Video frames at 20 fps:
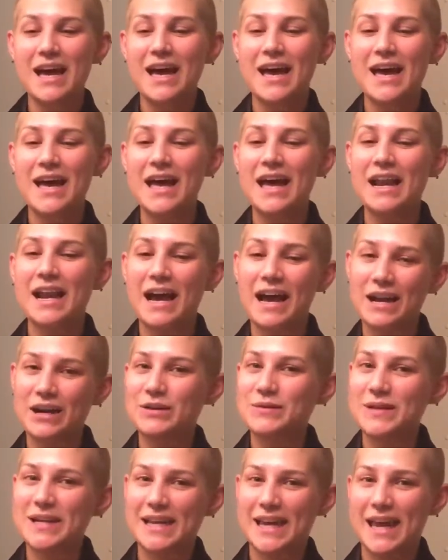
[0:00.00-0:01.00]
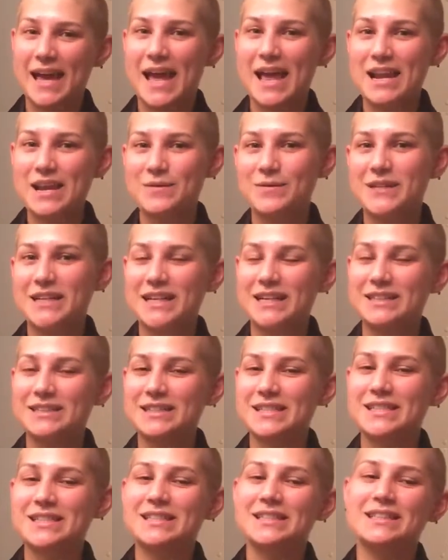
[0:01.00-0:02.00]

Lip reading: and I don't want to get anyone else